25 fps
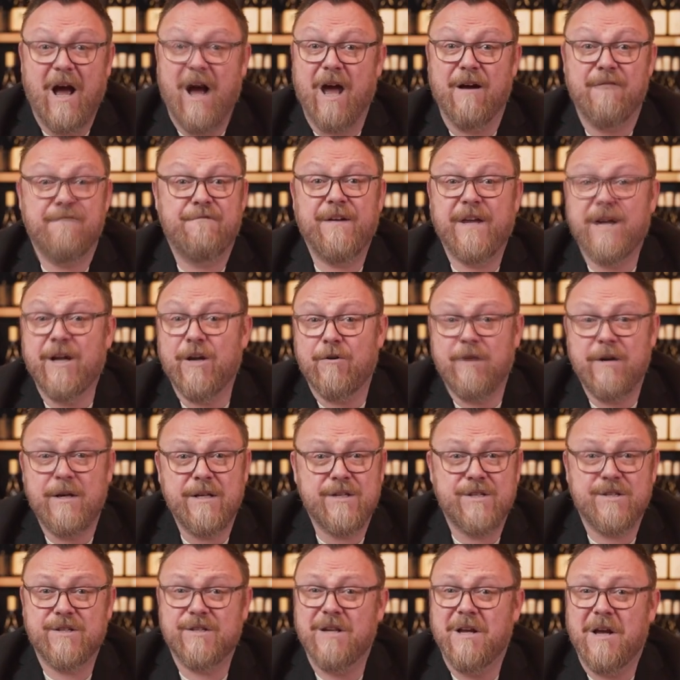uh,
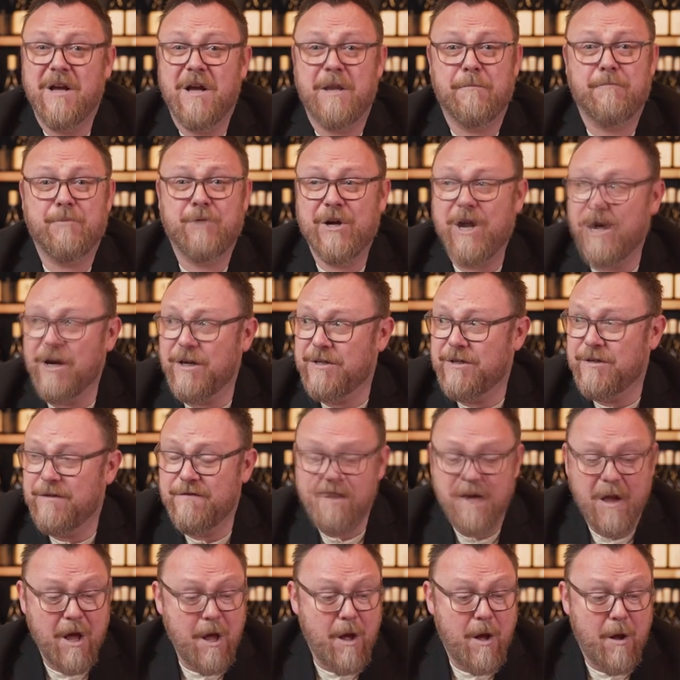vigorous, and
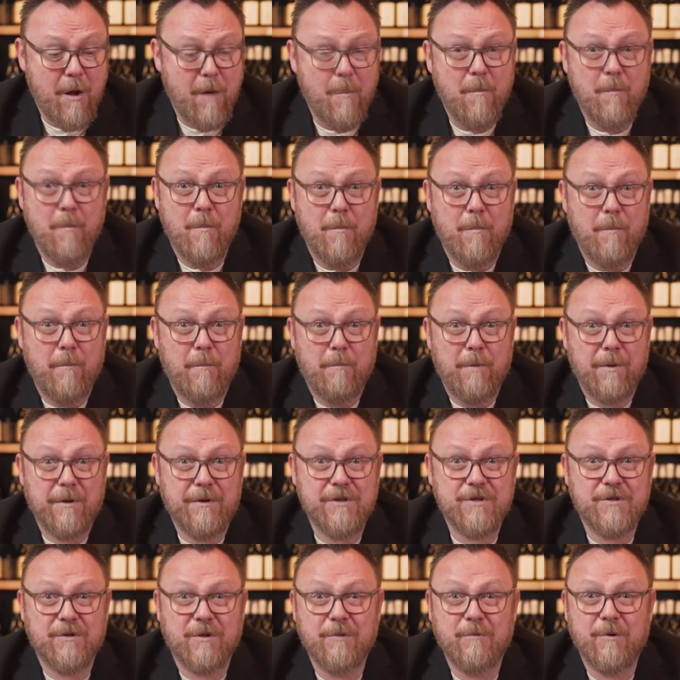productive, but
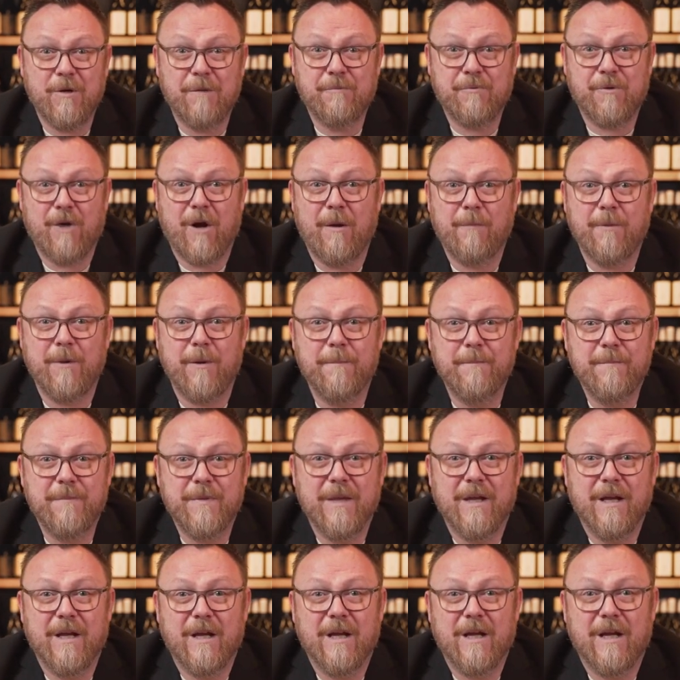there's only one problem.
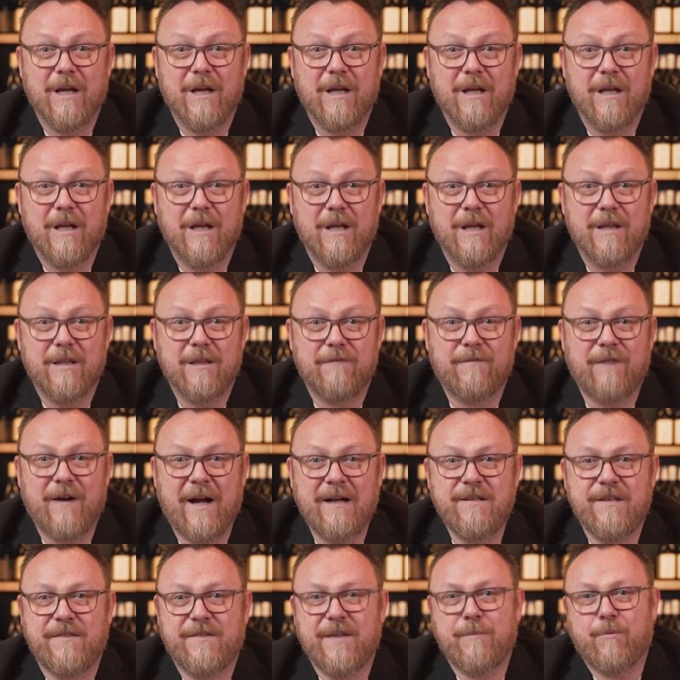The
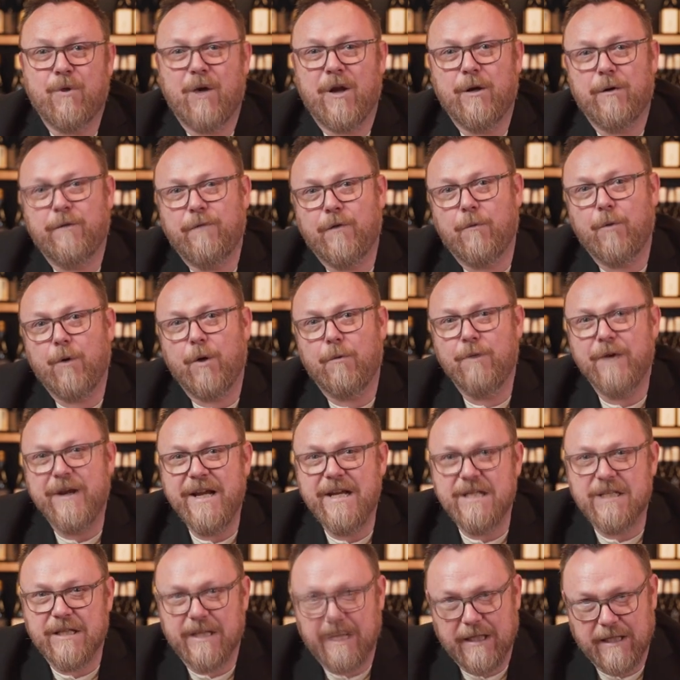vines that they brought over were
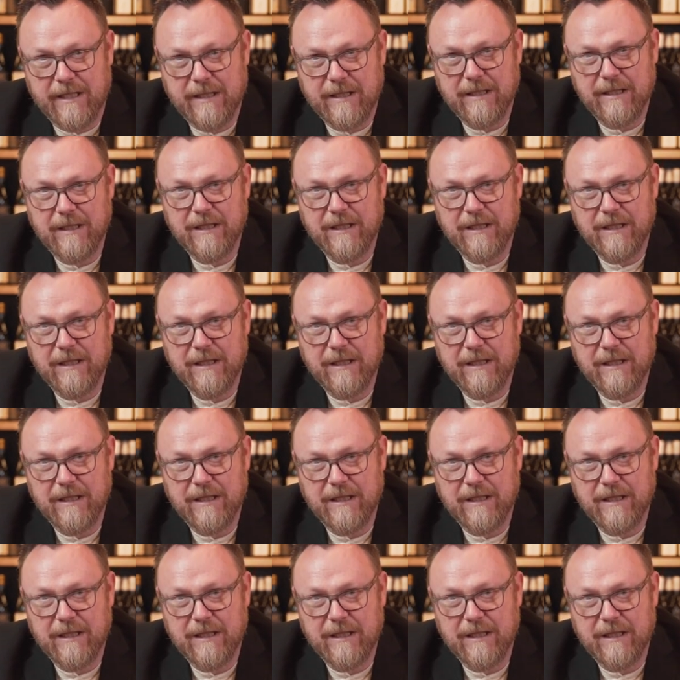Riesling,